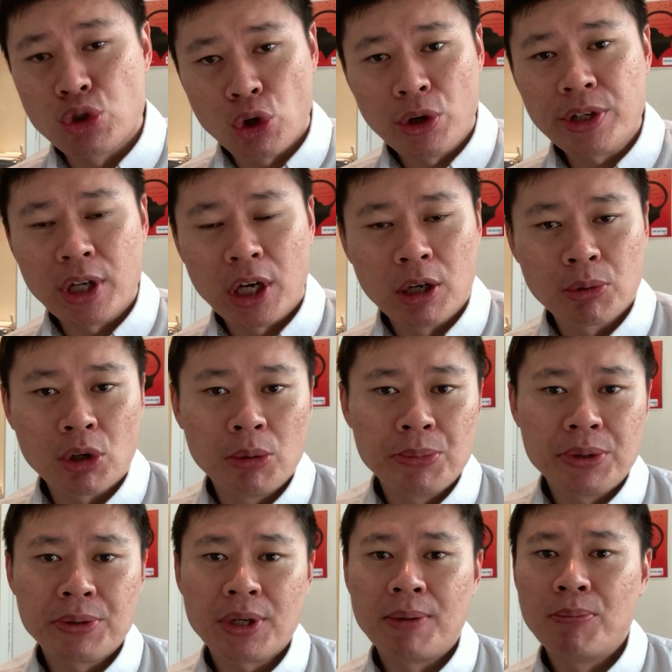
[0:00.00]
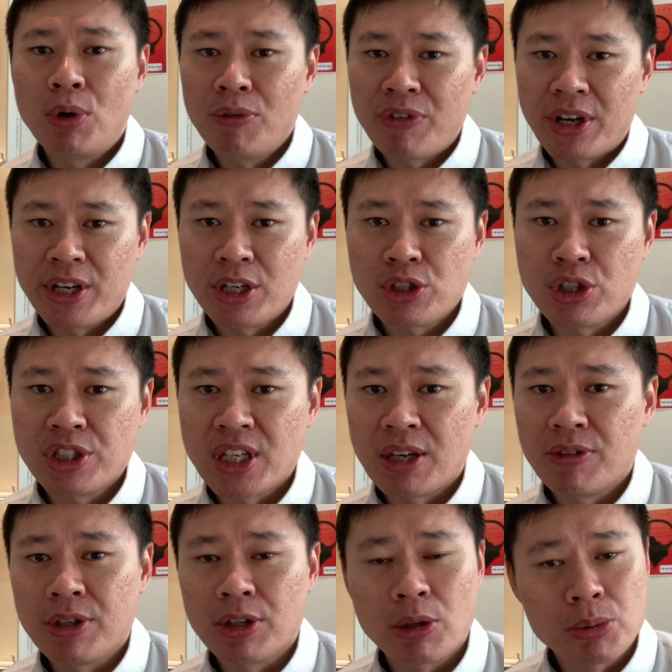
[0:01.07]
join our community, become more financially savvy,